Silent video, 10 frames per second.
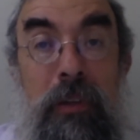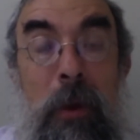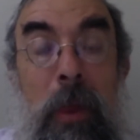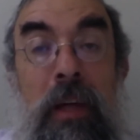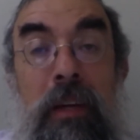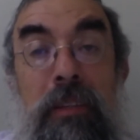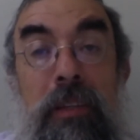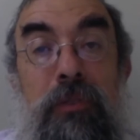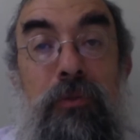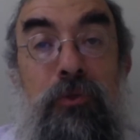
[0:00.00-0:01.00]
don't do
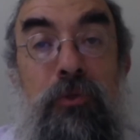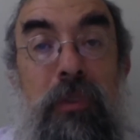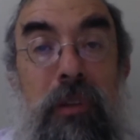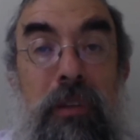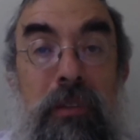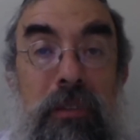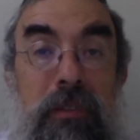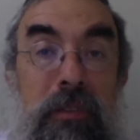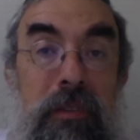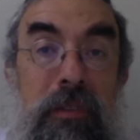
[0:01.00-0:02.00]
that, and to behave in a
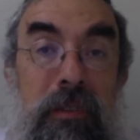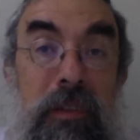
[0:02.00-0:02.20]
way